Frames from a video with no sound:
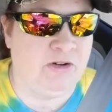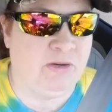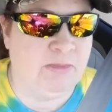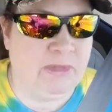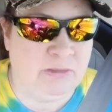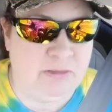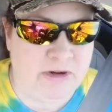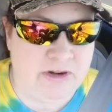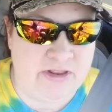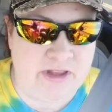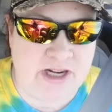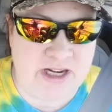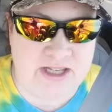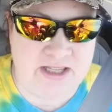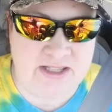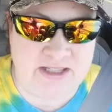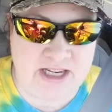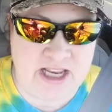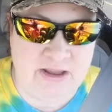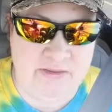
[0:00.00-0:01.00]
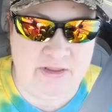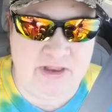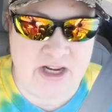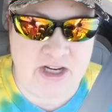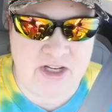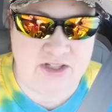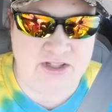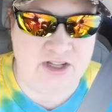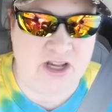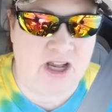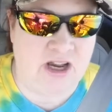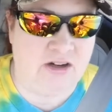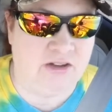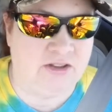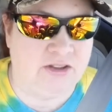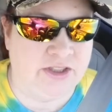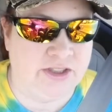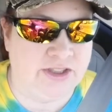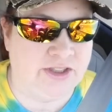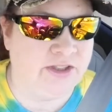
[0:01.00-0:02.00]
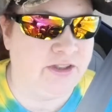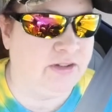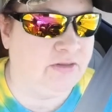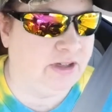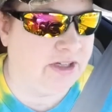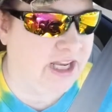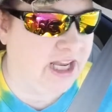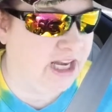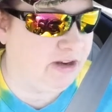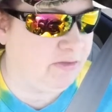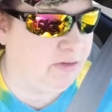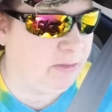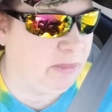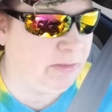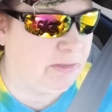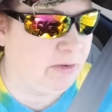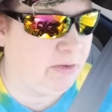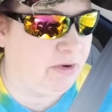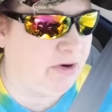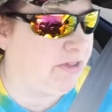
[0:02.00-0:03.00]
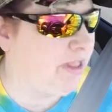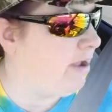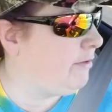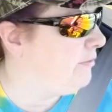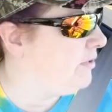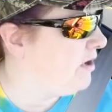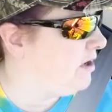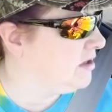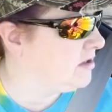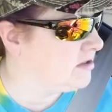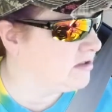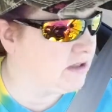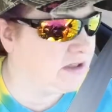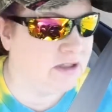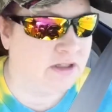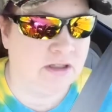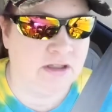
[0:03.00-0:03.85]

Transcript: Remember that I stopped that I saw earlier? I can't remember where that was.